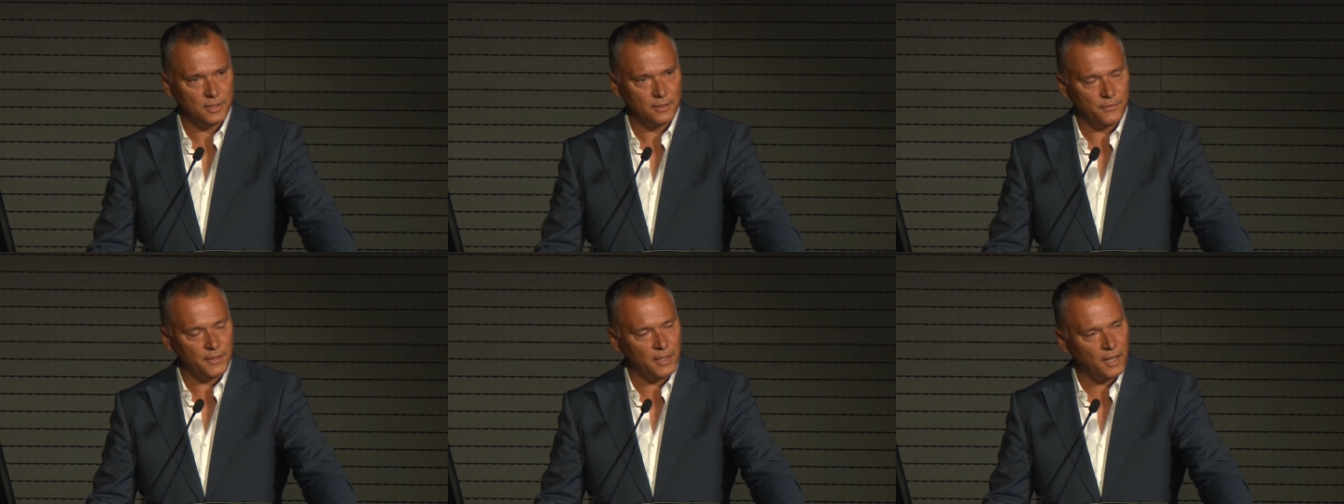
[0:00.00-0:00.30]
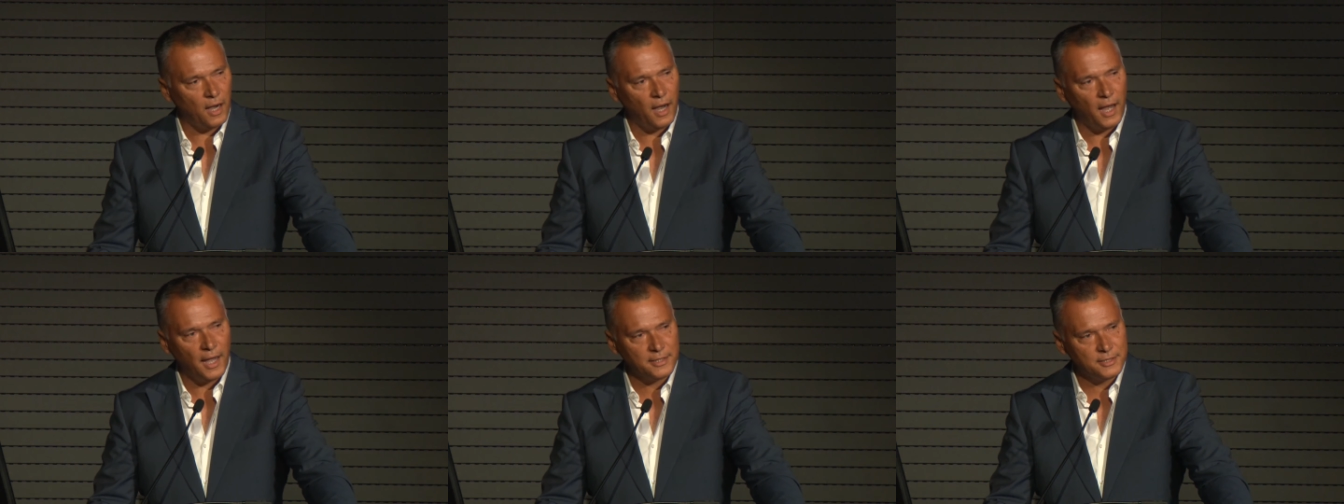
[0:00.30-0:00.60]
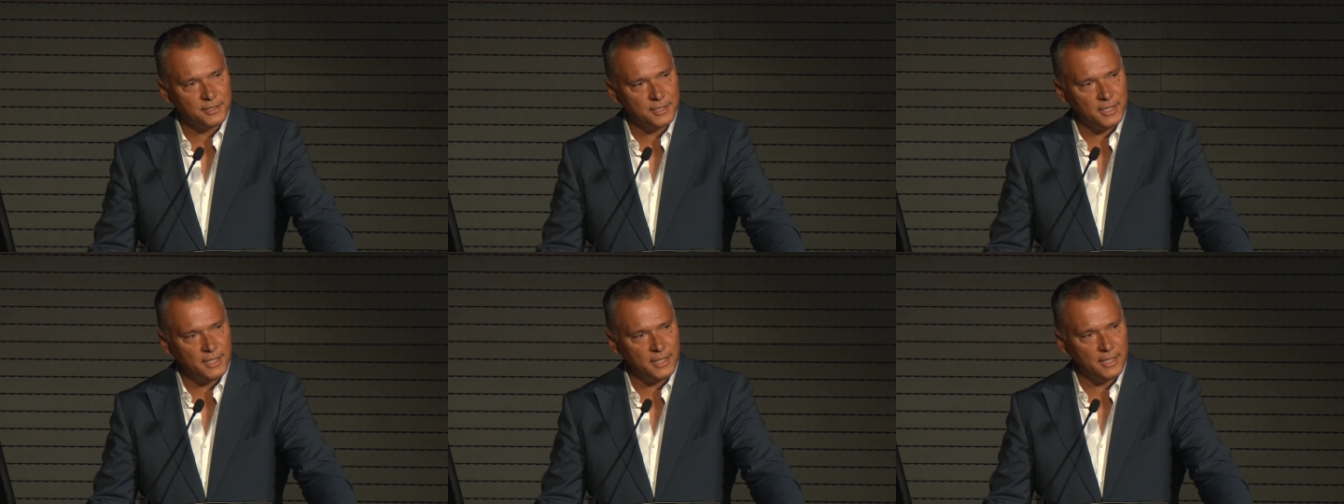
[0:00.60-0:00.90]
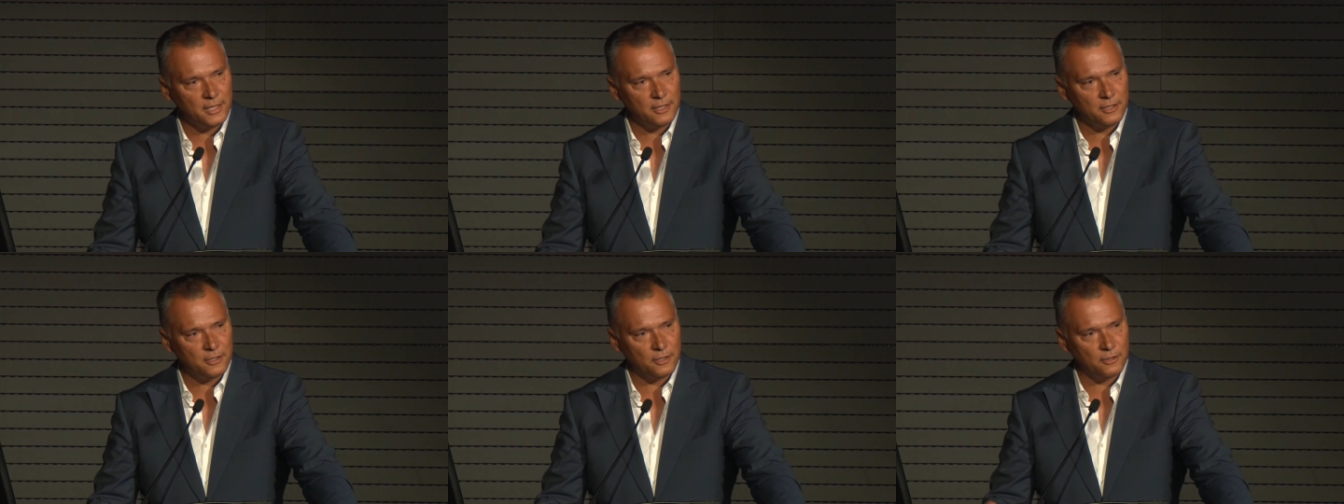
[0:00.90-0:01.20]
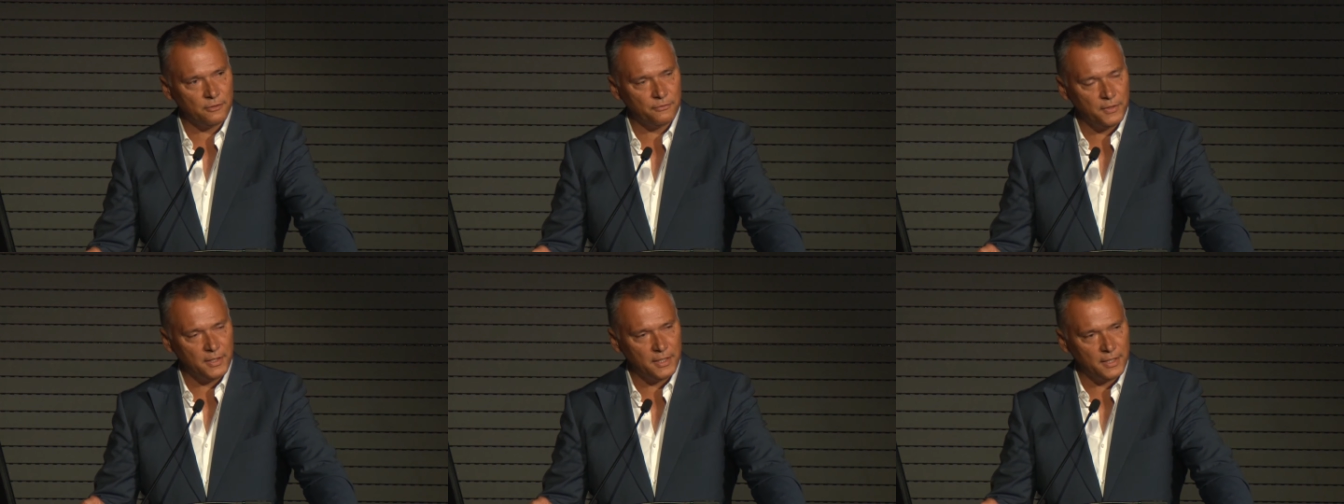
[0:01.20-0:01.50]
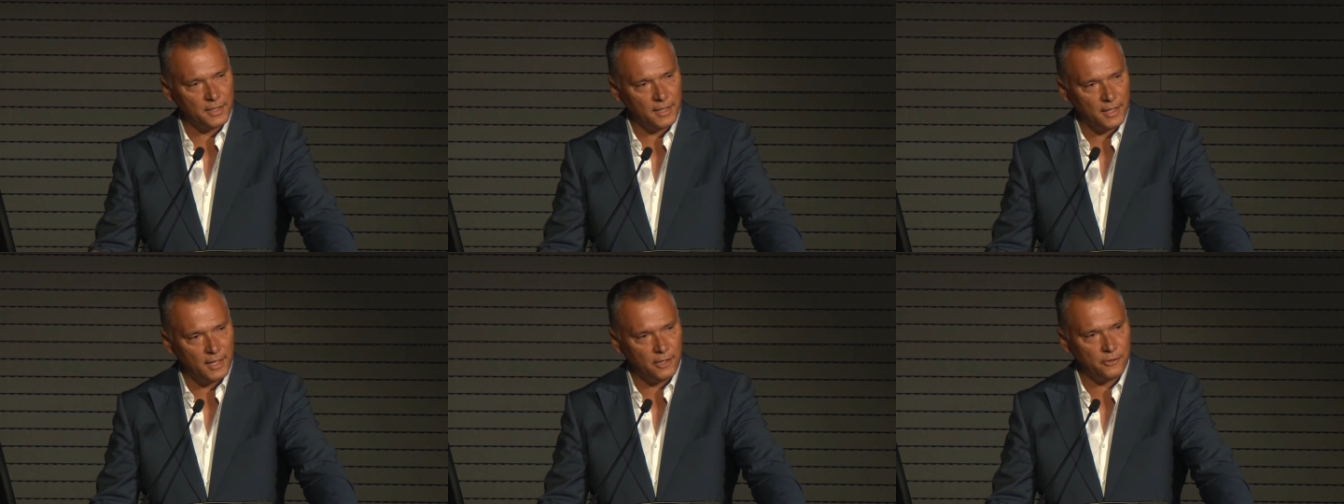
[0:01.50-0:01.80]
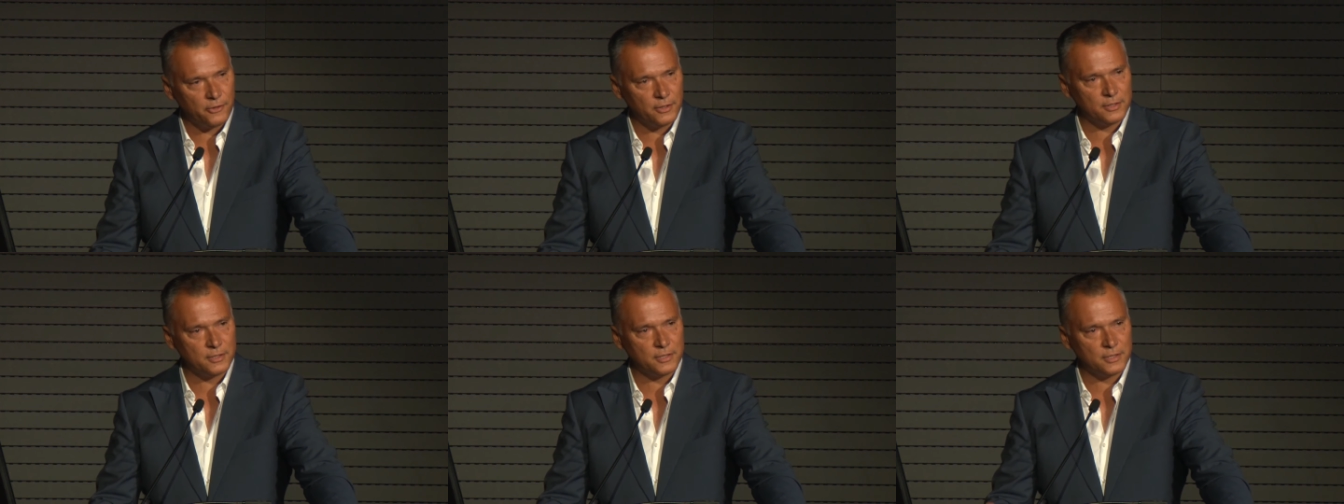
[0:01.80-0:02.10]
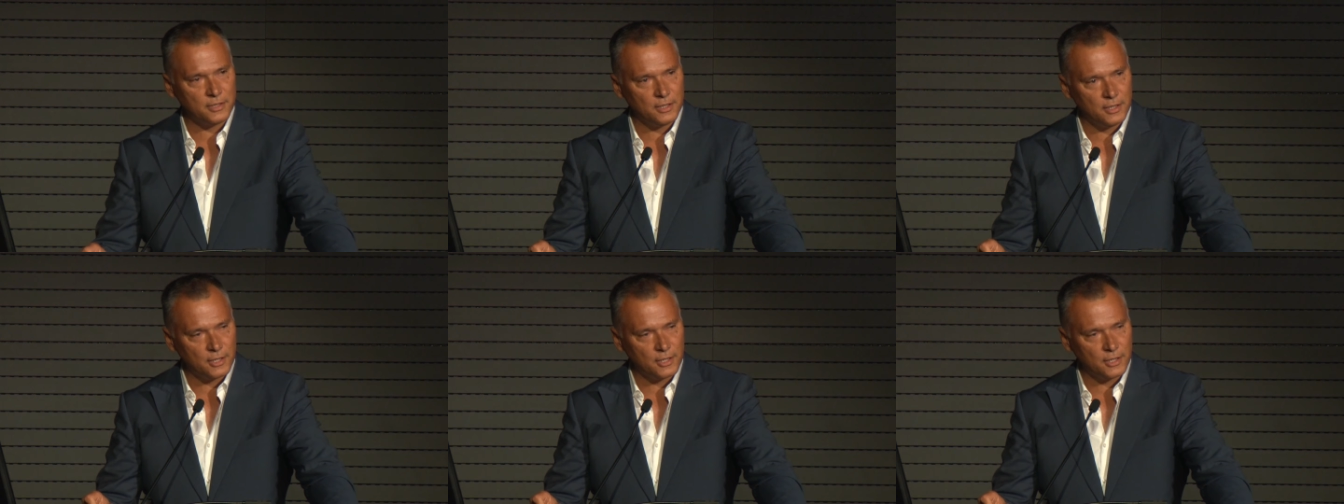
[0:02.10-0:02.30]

the idea of the inherent